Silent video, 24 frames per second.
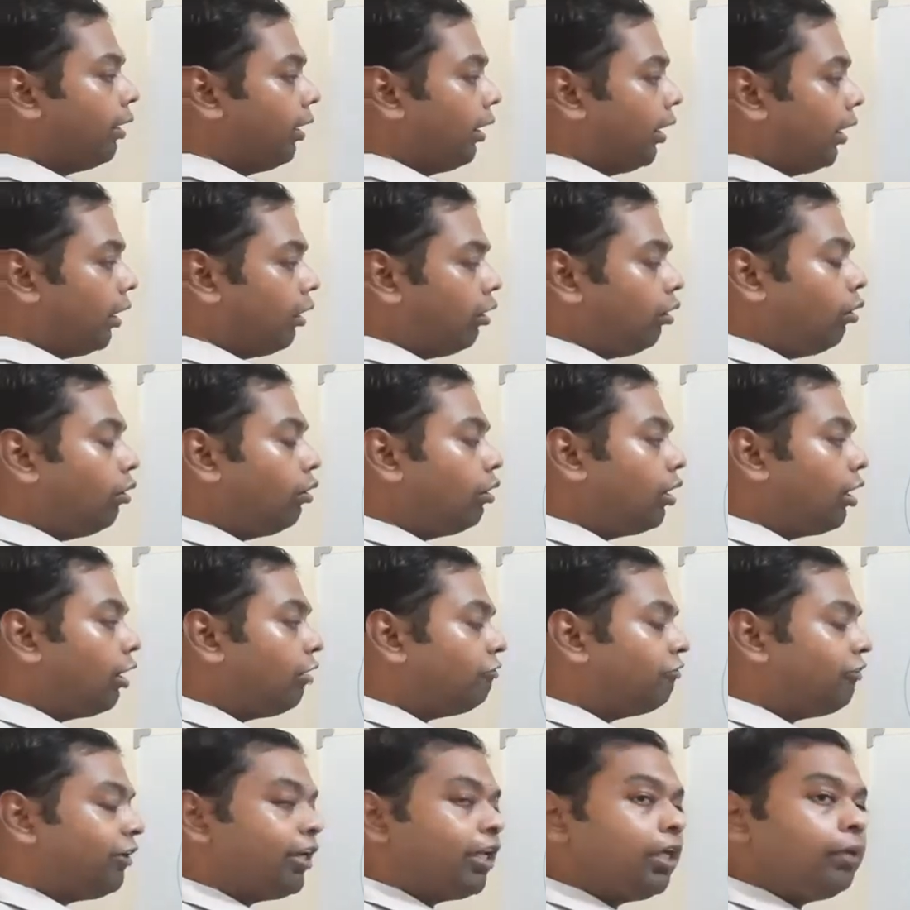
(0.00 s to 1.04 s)
along a
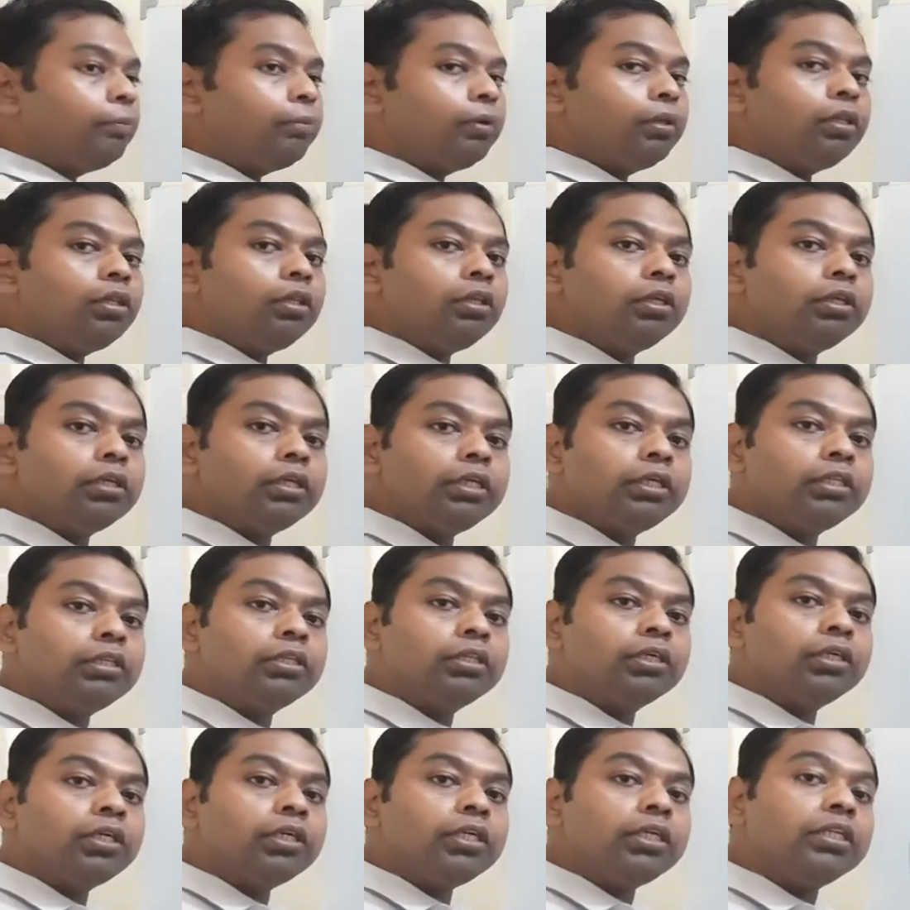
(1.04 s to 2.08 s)
variable in
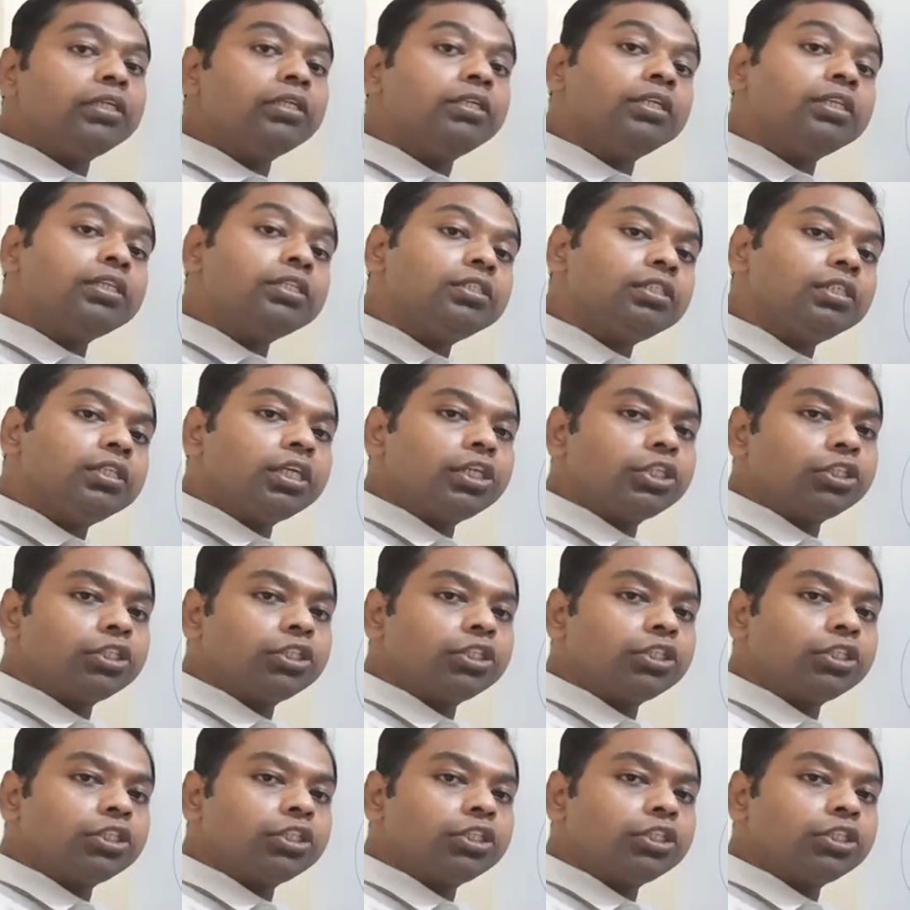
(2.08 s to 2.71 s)
the increasing